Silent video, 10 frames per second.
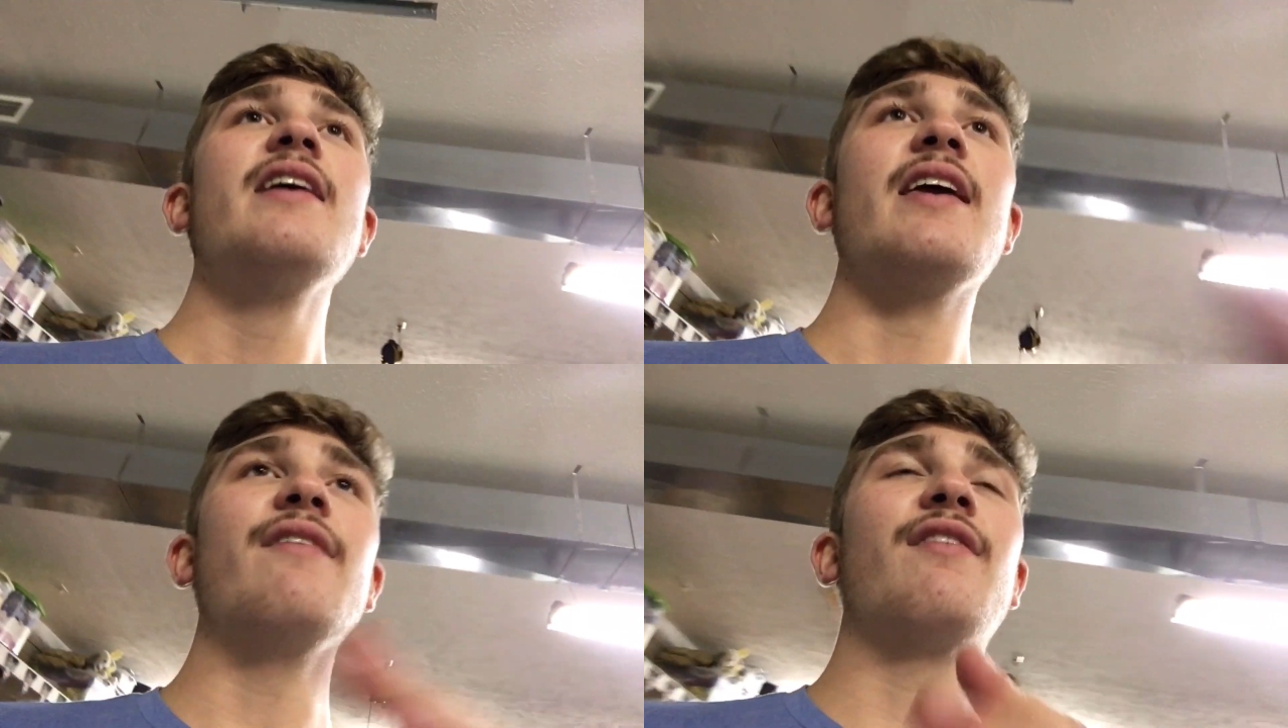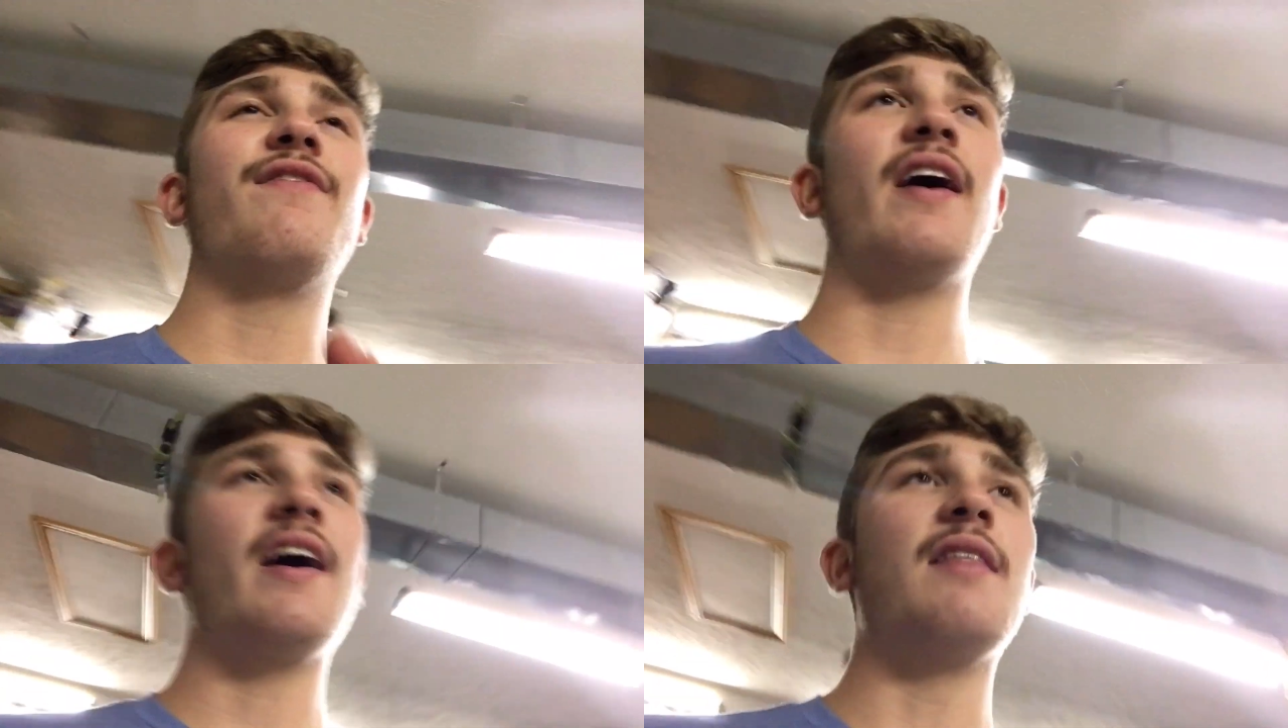even
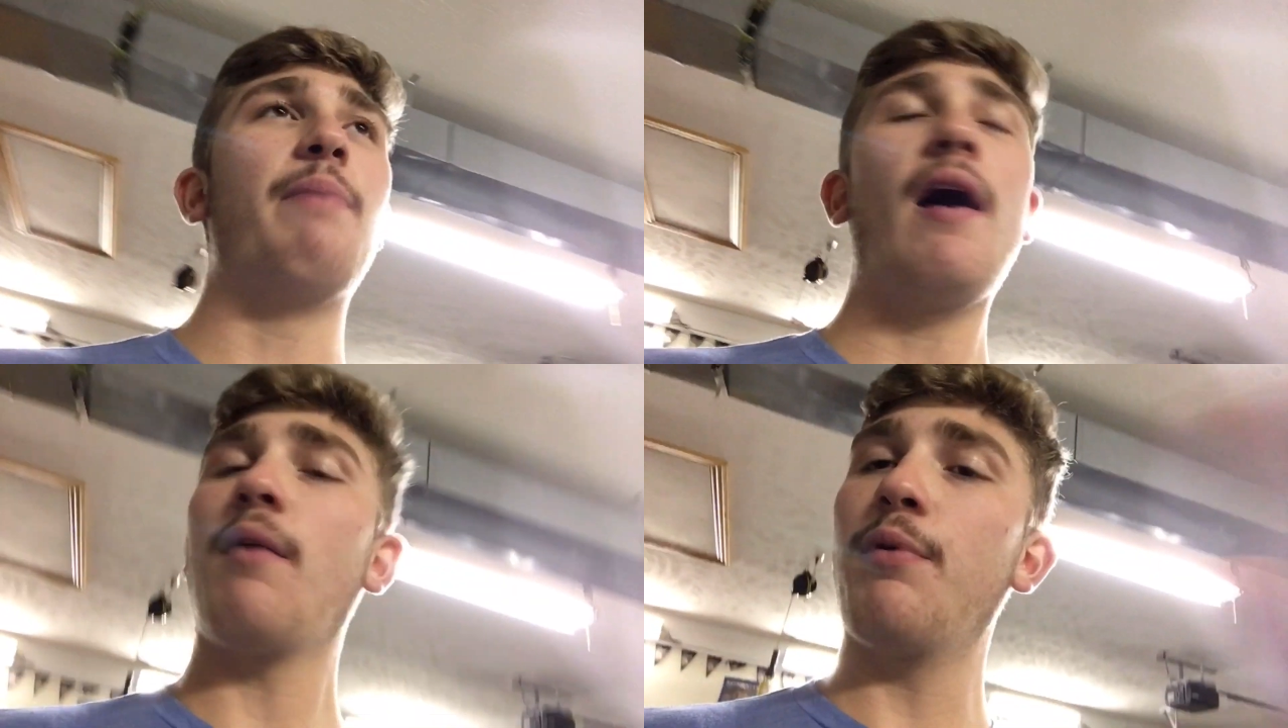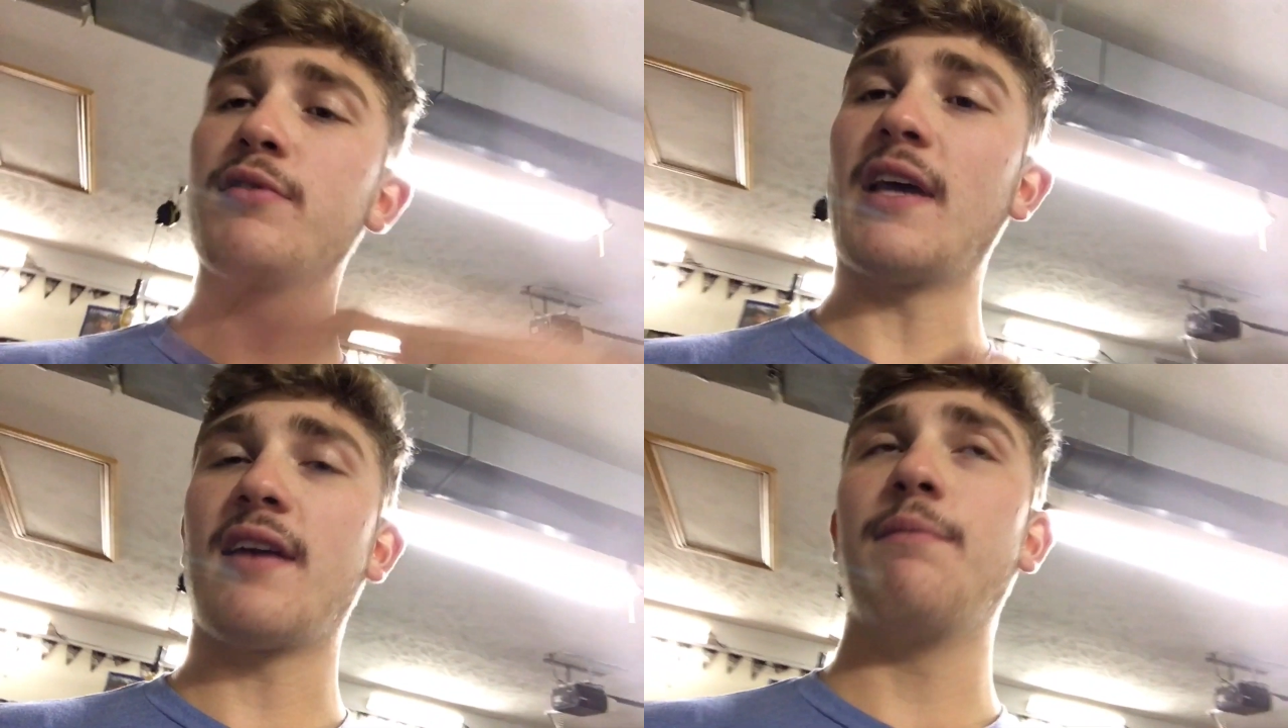if I had the power
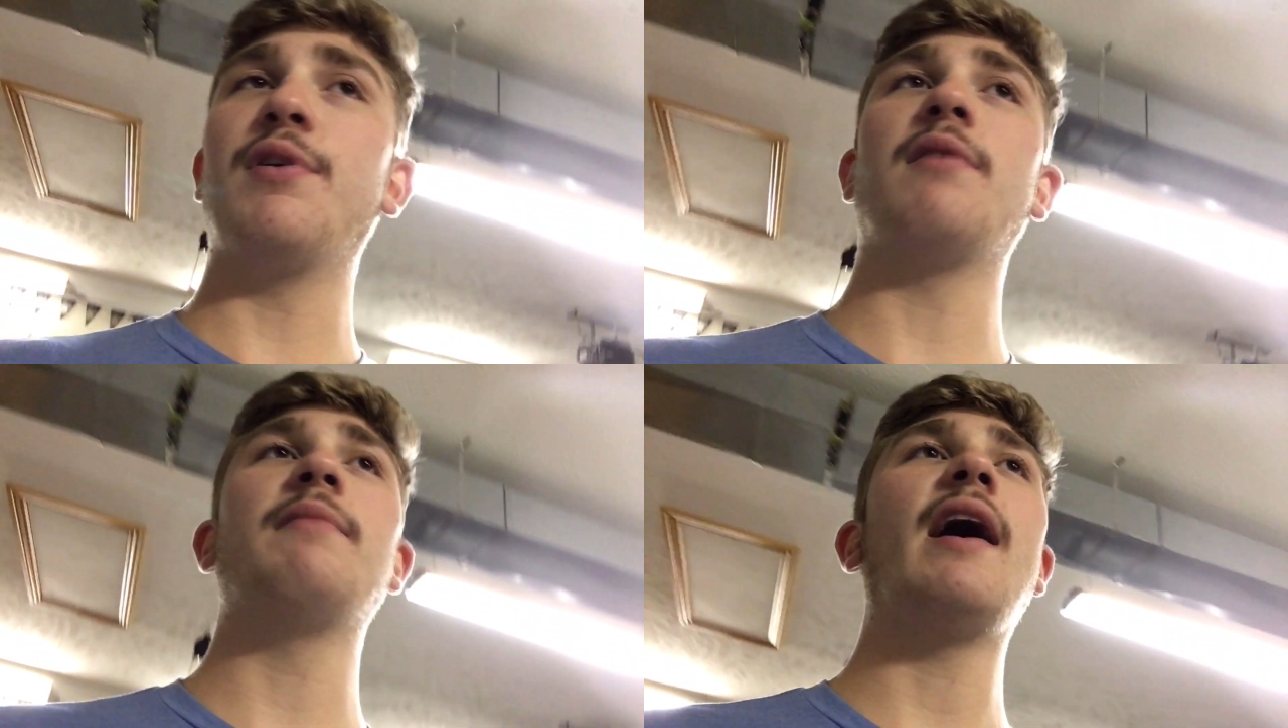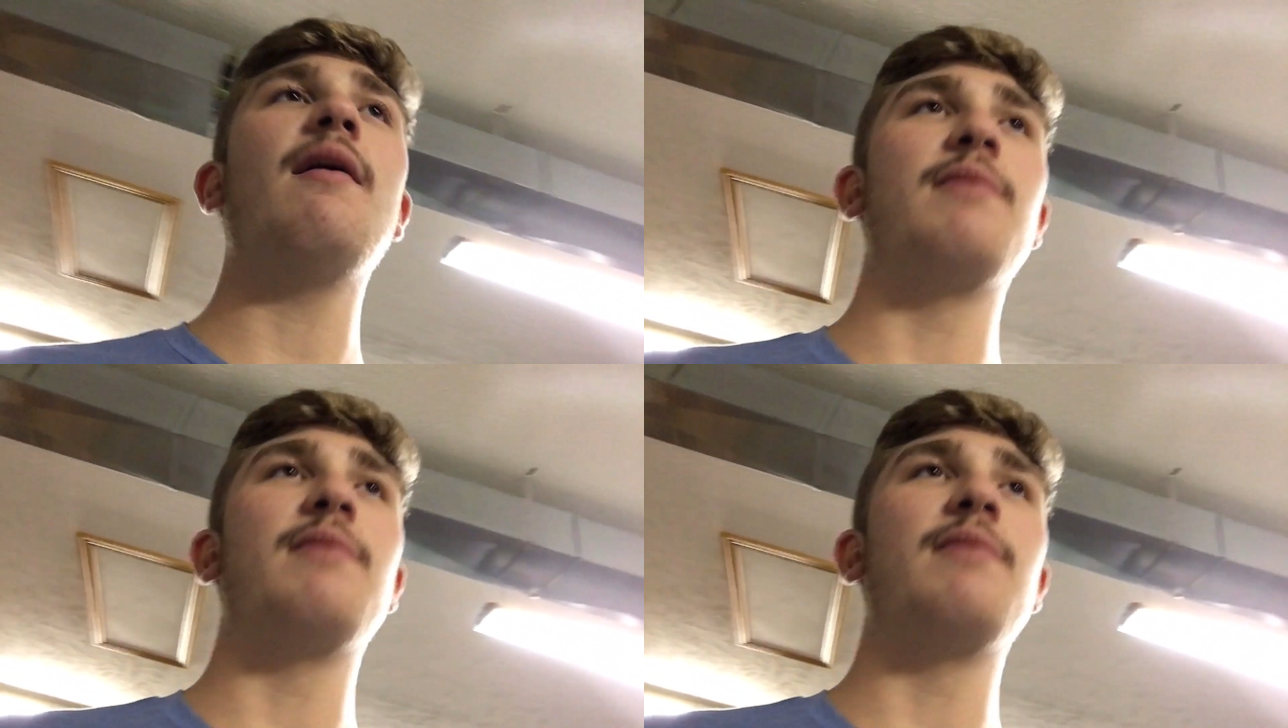poles, I can put them down,